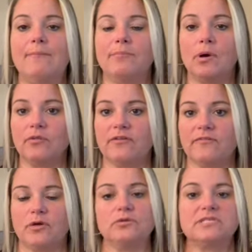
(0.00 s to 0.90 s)
And both
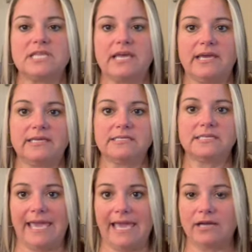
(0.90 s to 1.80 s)
of those
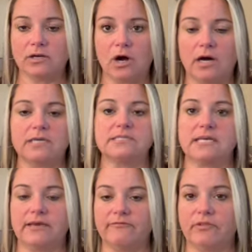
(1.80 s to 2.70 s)
things can cause
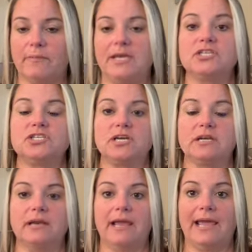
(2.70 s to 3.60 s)

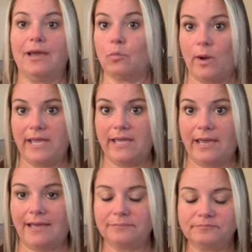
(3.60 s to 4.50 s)
inflammation and weight
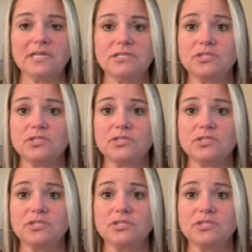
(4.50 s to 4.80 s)
gain.